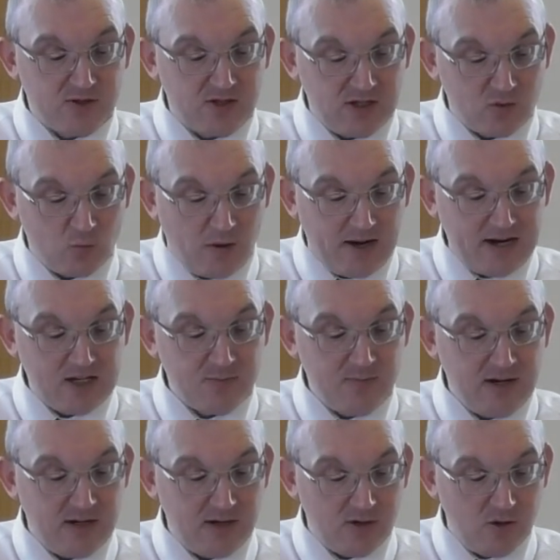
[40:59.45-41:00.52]
these wise
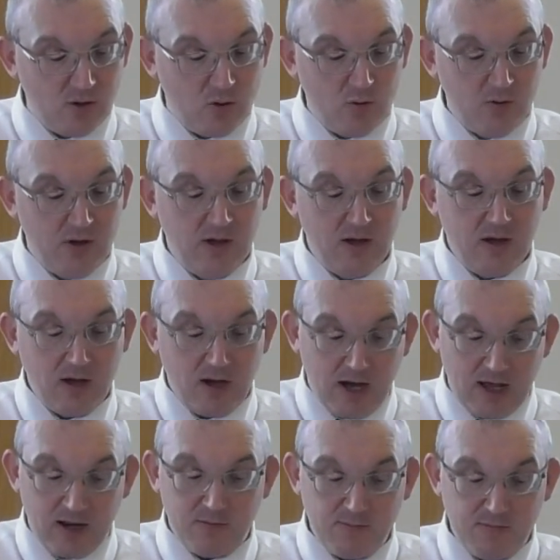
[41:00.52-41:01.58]
men and known,
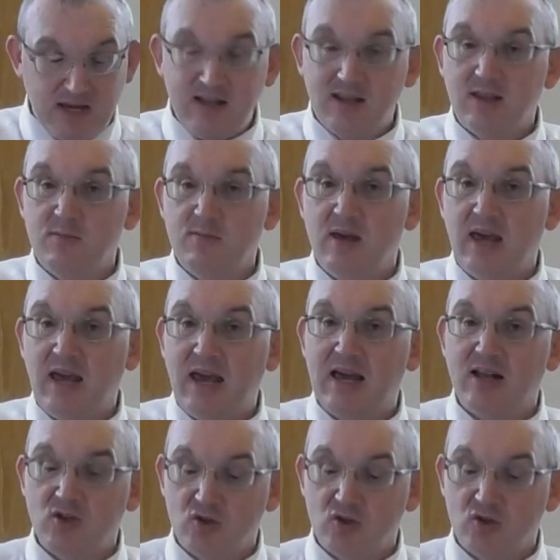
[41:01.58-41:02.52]
and made them heads